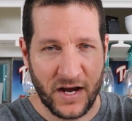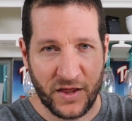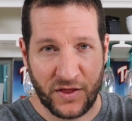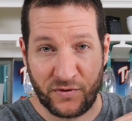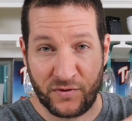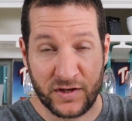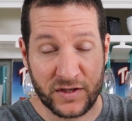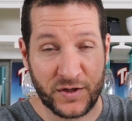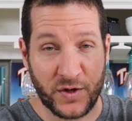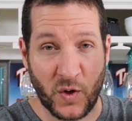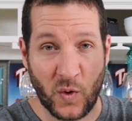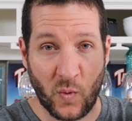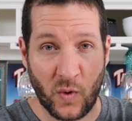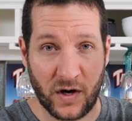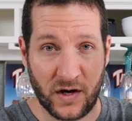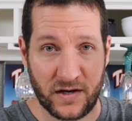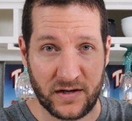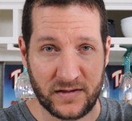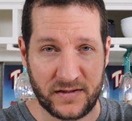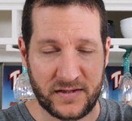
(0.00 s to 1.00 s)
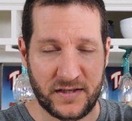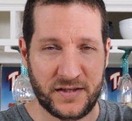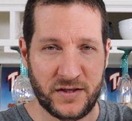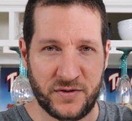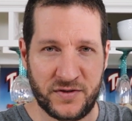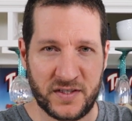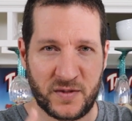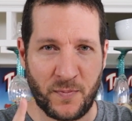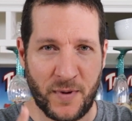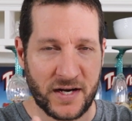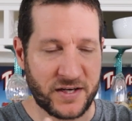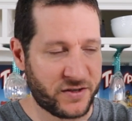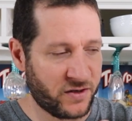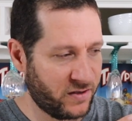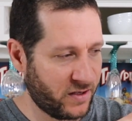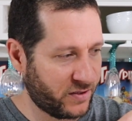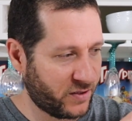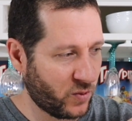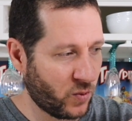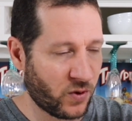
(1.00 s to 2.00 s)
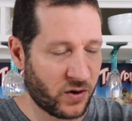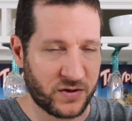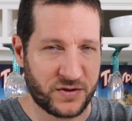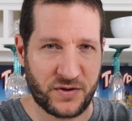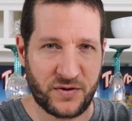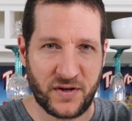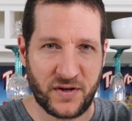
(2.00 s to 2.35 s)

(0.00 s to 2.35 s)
There is no words, so just make sure that the words are